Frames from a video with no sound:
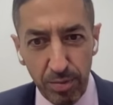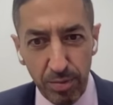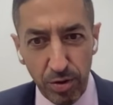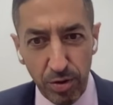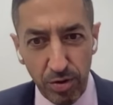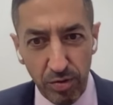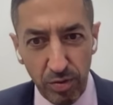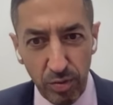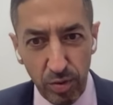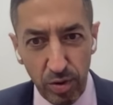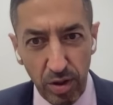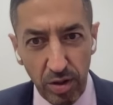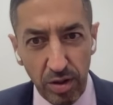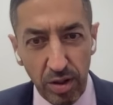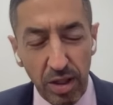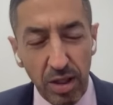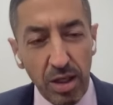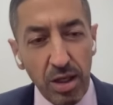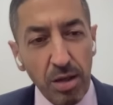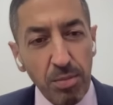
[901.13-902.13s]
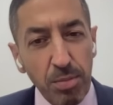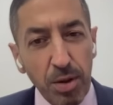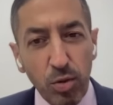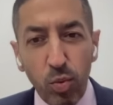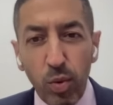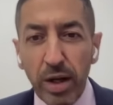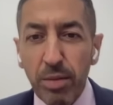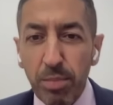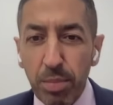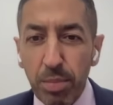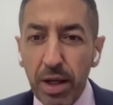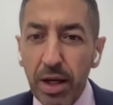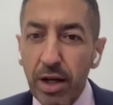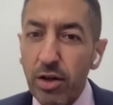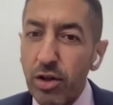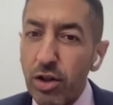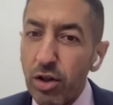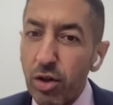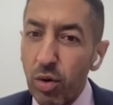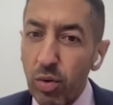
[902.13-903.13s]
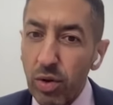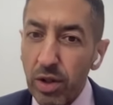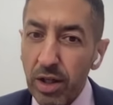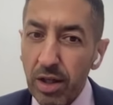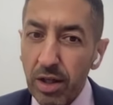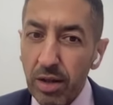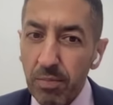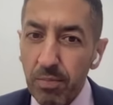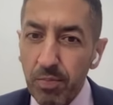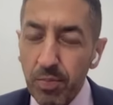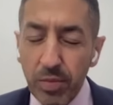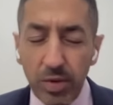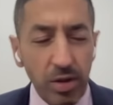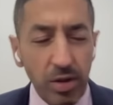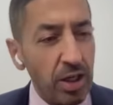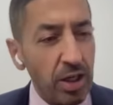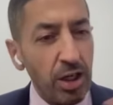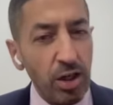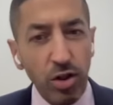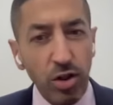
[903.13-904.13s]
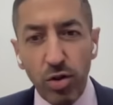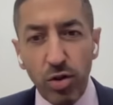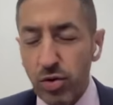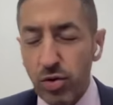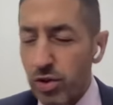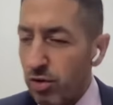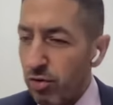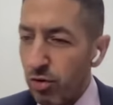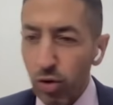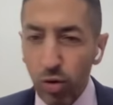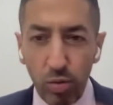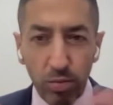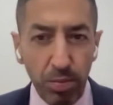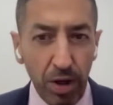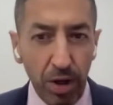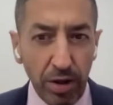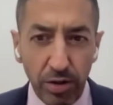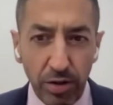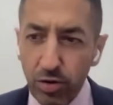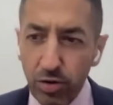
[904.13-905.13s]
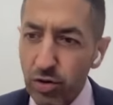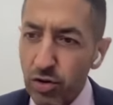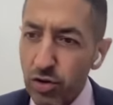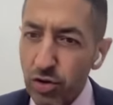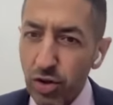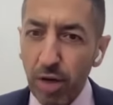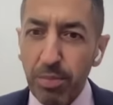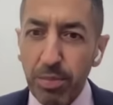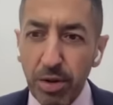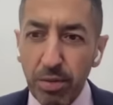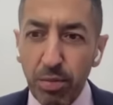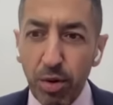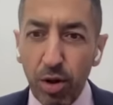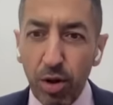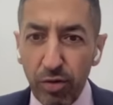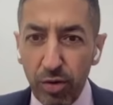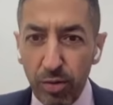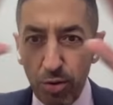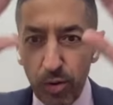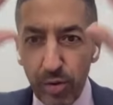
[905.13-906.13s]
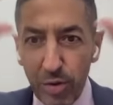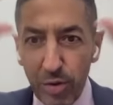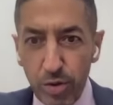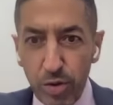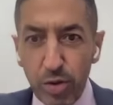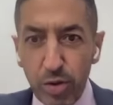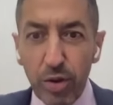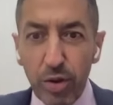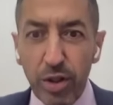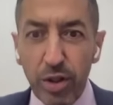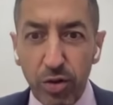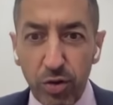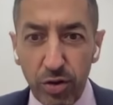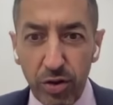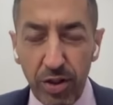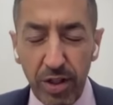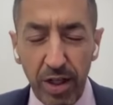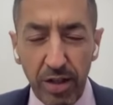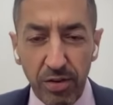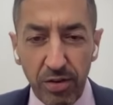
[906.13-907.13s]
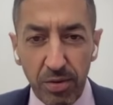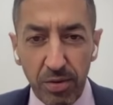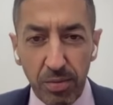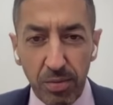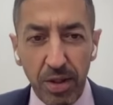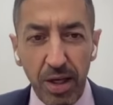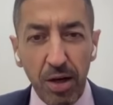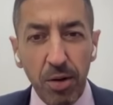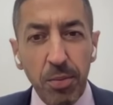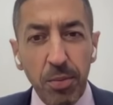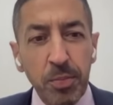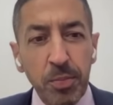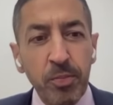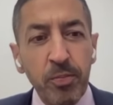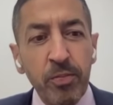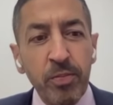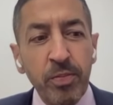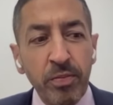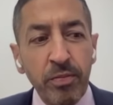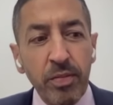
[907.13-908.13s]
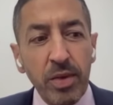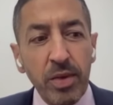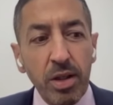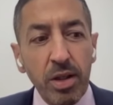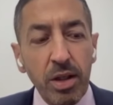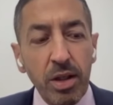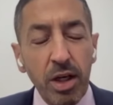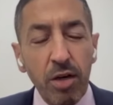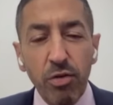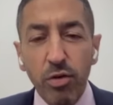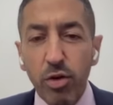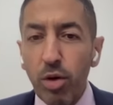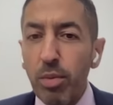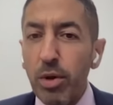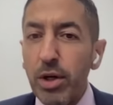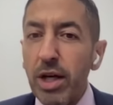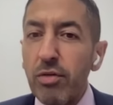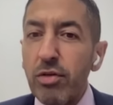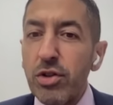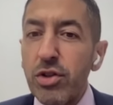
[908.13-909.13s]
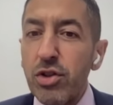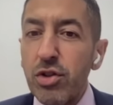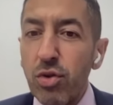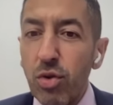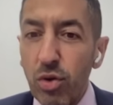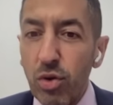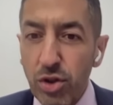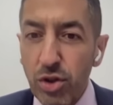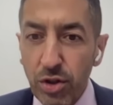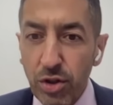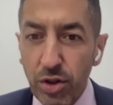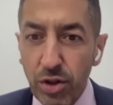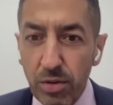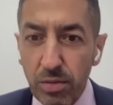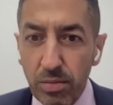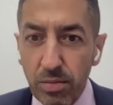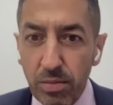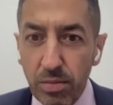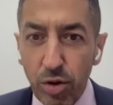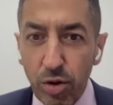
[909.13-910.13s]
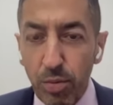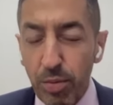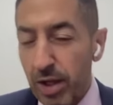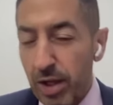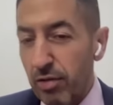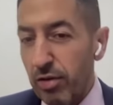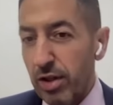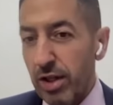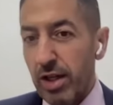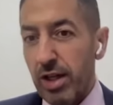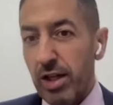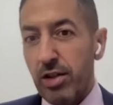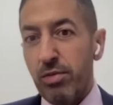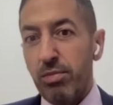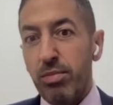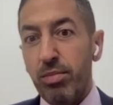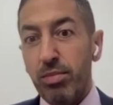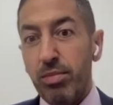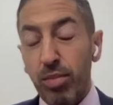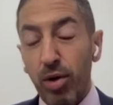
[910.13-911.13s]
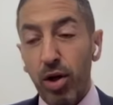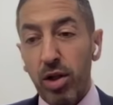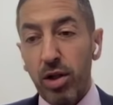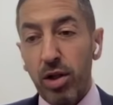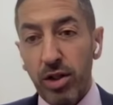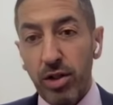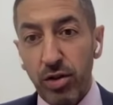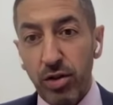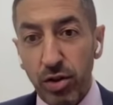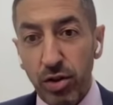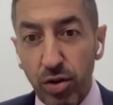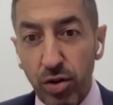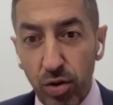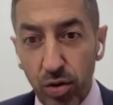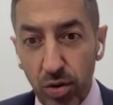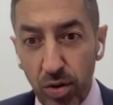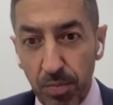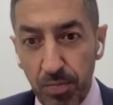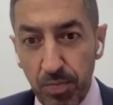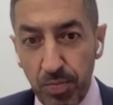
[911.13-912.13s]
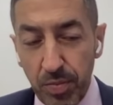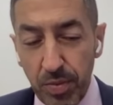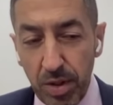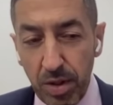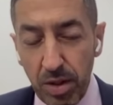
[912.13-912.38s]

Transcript: in many parts of the world. But one player, the goalie, they can use their whole body to stop the ball from going into the net. Now, if nobody ever scores on you, nobody ever can get the ball into the goal,